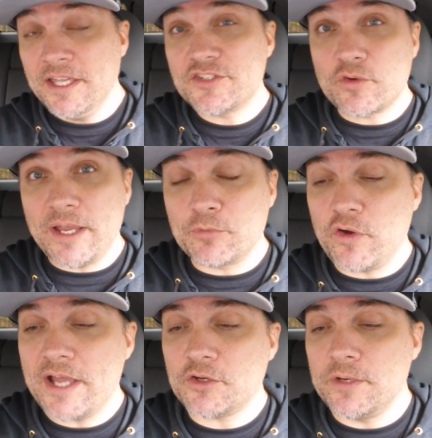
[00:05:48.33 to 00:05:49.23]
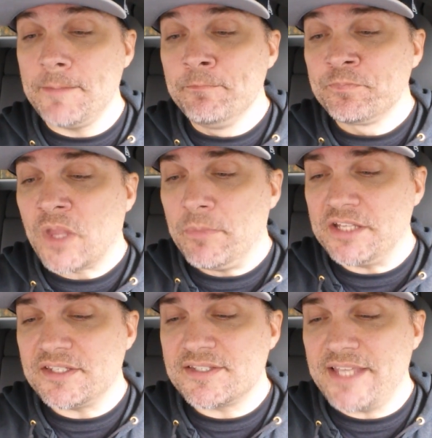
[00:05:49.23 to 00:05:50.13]
It's graham crackery, but
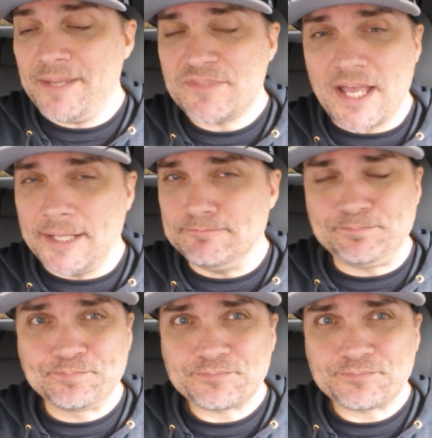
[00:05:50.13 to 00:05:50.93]
at the same time,